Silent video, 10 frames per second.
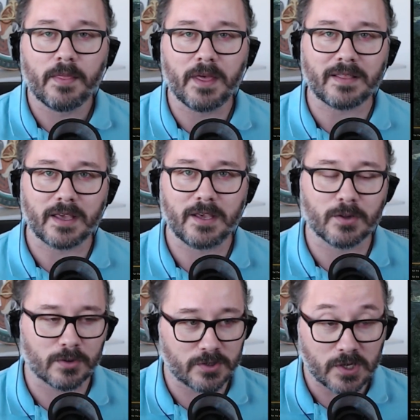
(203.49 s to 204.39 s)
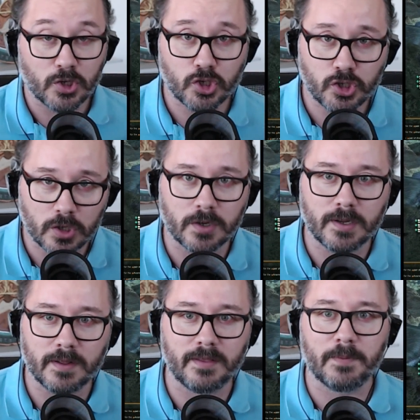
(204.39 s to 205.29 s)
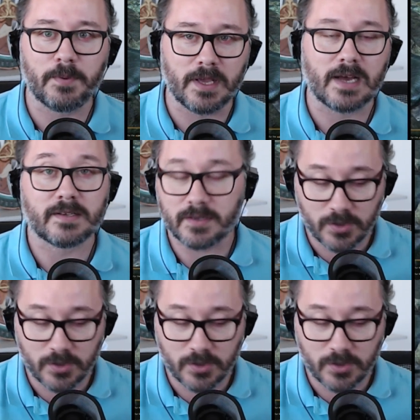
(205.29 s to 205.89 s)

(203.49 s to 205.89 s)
that the healers should DPS.